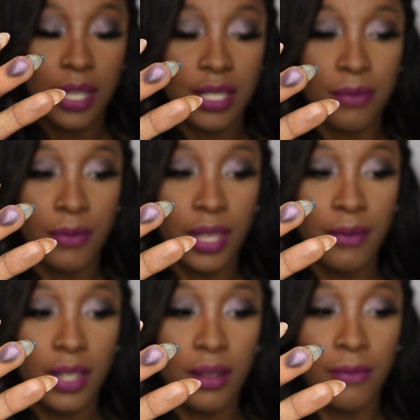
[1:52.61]
It's really,
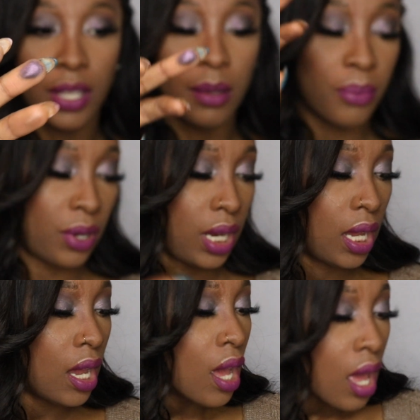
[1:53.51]
really, really
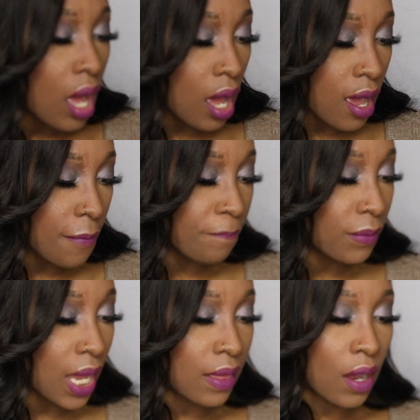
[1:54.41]
pretty. And
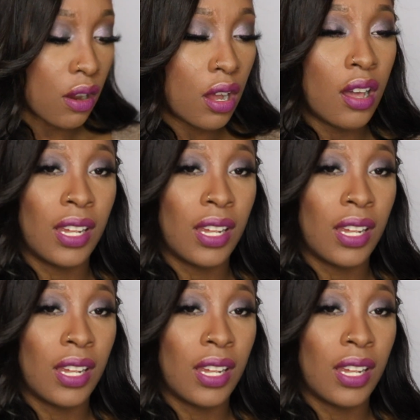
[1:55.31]
they're all